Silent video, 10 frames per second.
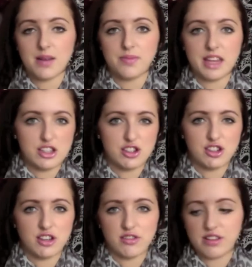they're just
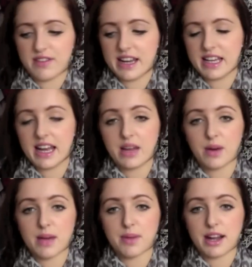generally fading
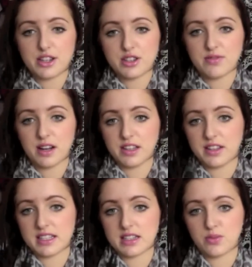anyway. But I do find that
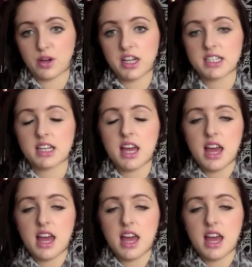this has worked,